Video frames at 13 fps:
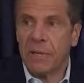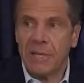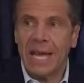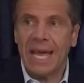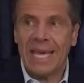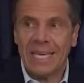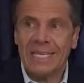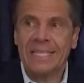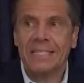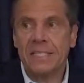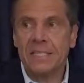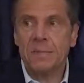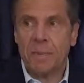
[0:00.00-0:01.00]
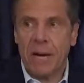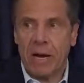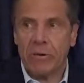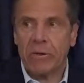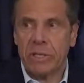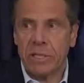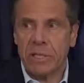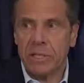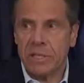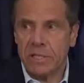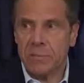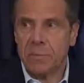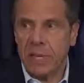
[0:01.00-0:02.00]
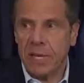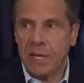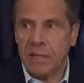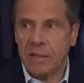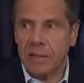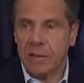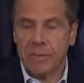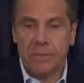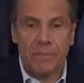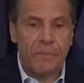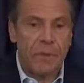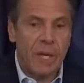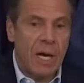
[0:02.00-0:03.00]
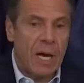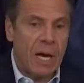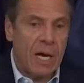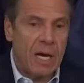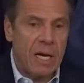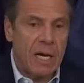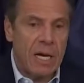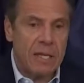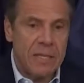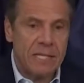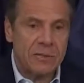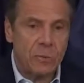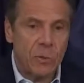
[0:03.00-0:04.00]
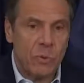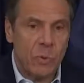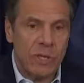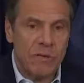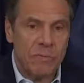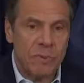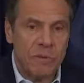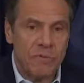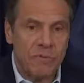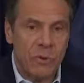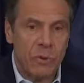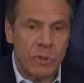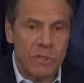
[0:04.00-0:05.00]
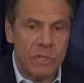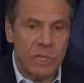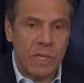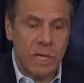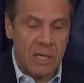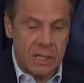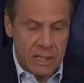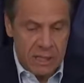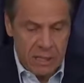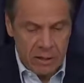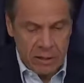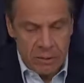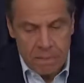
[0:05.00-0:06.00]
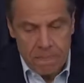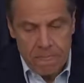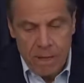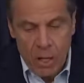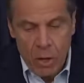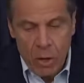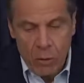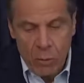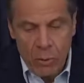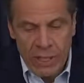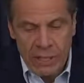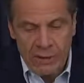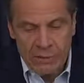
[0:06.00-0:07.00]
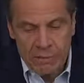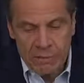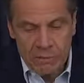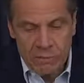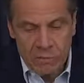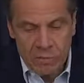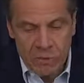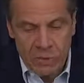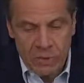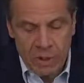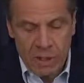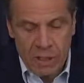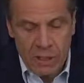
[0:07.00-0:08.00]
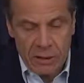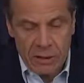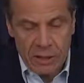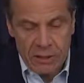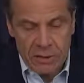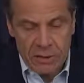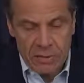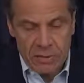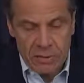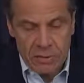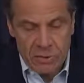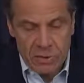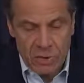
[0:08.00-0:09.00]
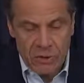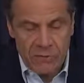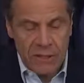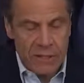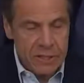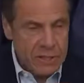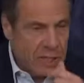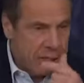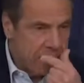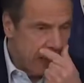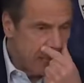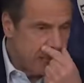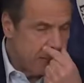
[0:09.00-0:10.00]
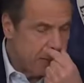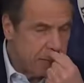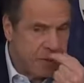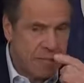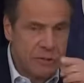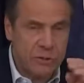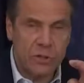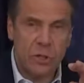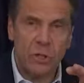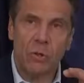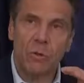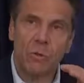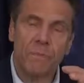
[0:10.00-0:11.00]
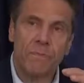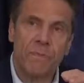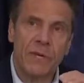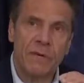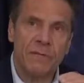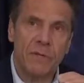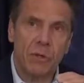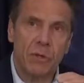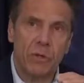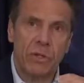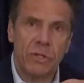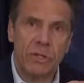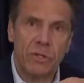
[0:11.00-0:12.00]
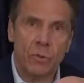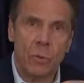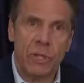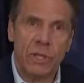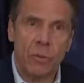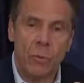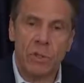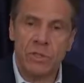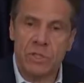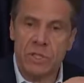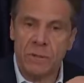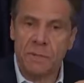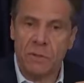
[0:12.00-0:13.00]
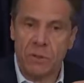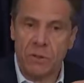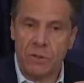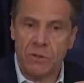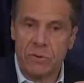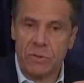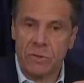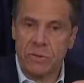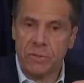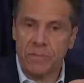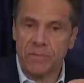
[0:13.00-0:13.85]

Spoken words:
but any disparity is bad, and that's what we have been focusing on here. We did surveys and data that show if you look at the 21 zip codes